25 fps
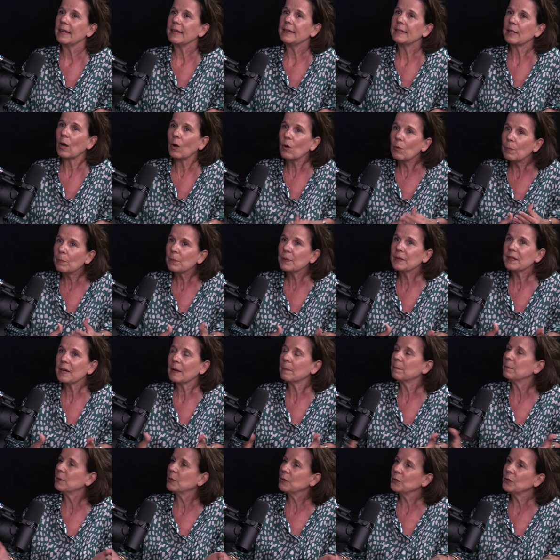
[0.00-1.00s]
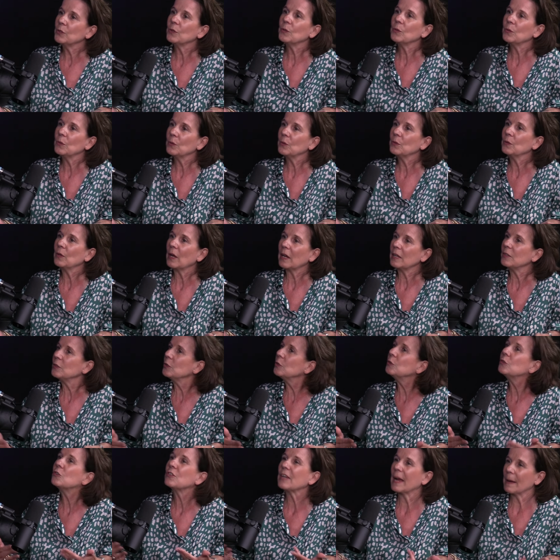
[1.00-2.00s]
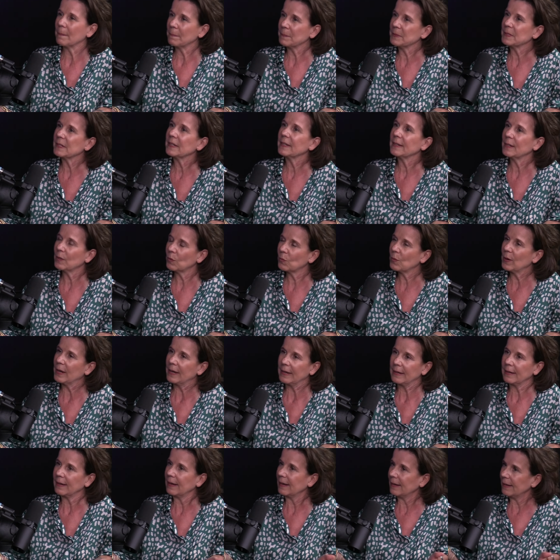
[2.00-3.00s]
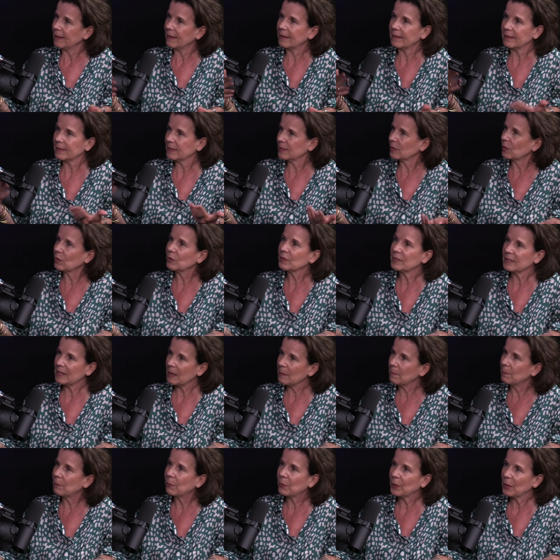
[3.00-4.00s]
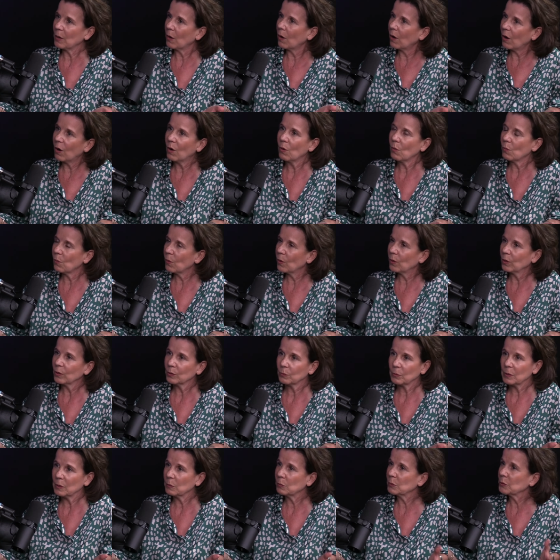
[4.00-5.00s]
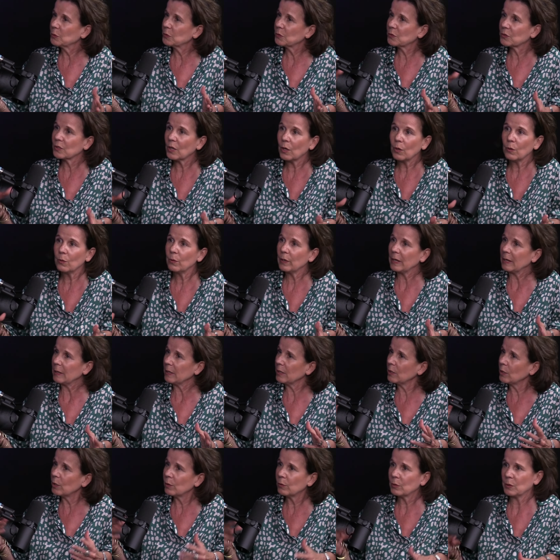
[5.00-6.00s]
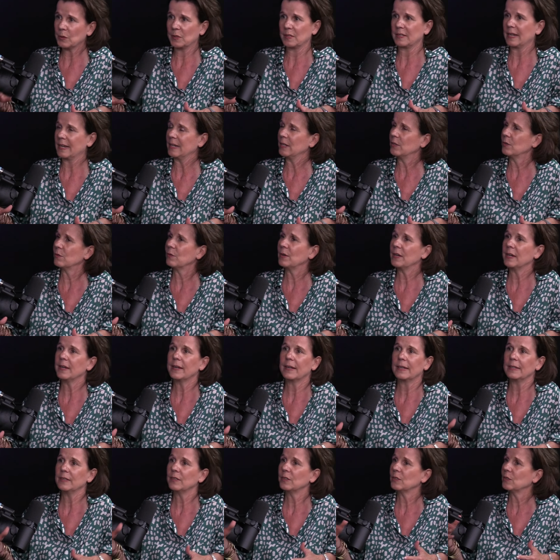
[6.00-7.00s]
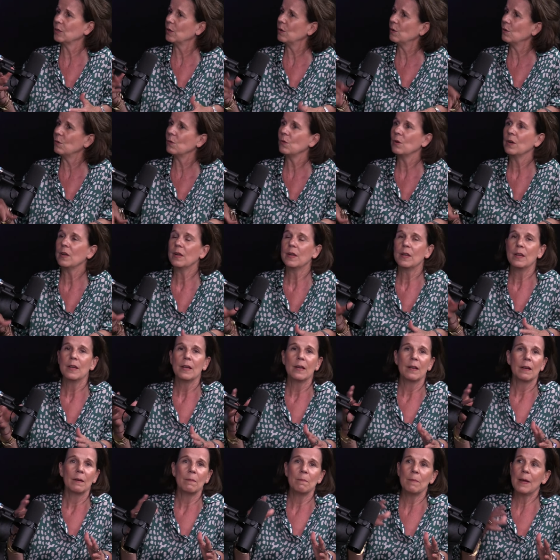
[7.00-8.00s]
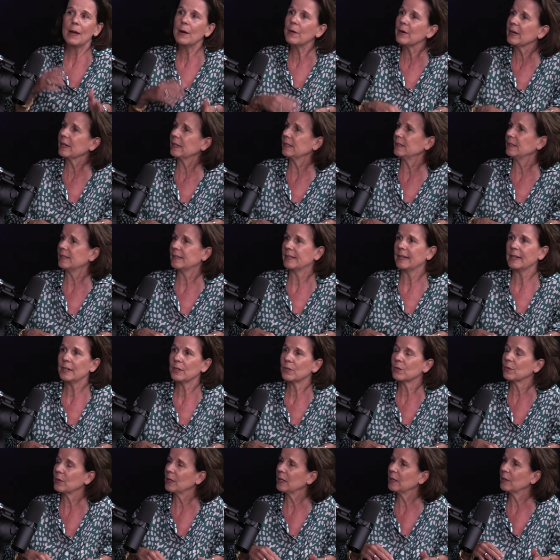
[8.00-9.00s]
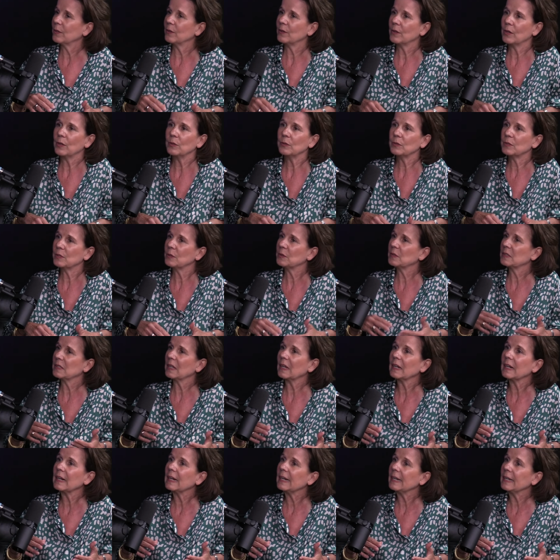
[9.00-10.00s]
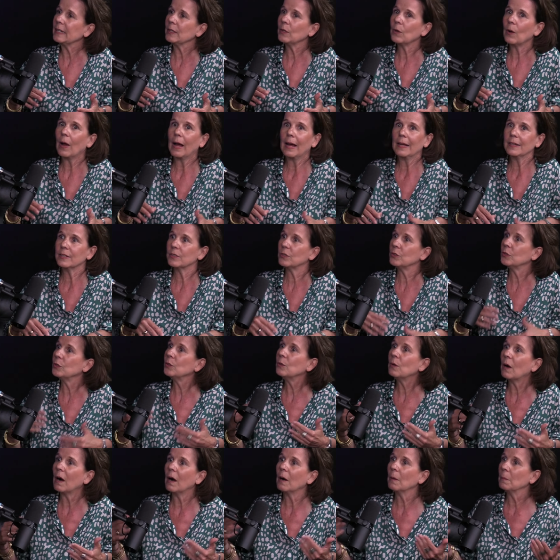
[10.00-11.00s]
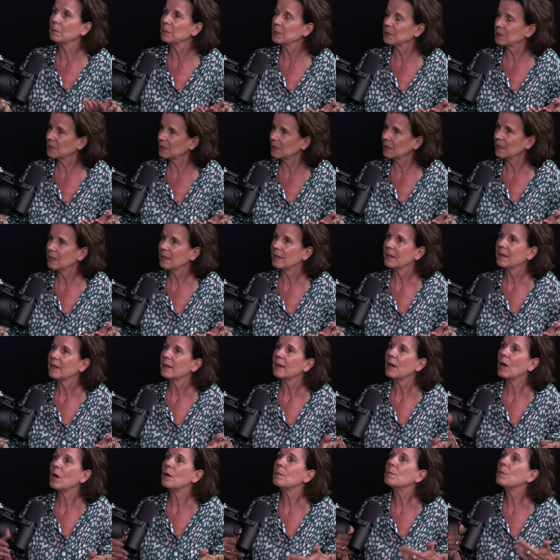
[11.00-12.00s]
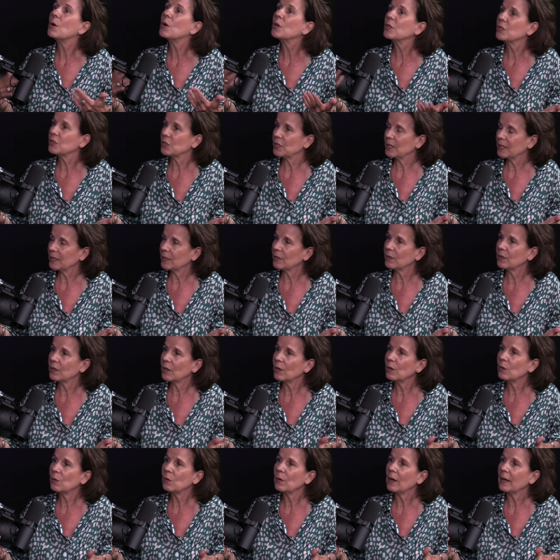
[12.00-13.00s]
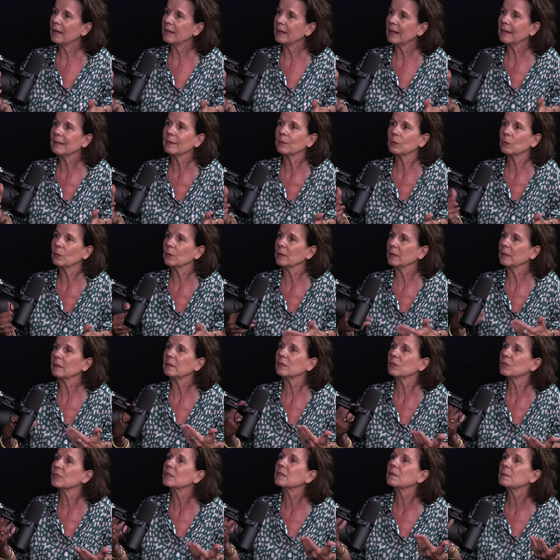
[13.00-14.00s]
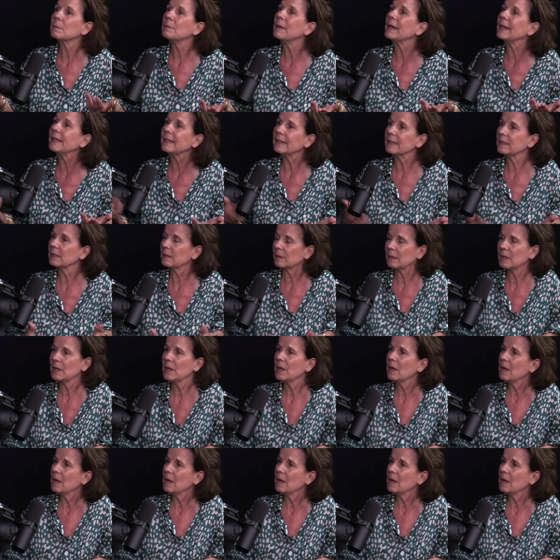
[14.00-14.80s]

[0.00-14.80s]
it opened up a new a new chapter in a way in this contemporary art world. We was so Eurocentric and so American centric, you know. So suddenly you had new hubs mm-hmm. emerging, you know, and I thought it just made it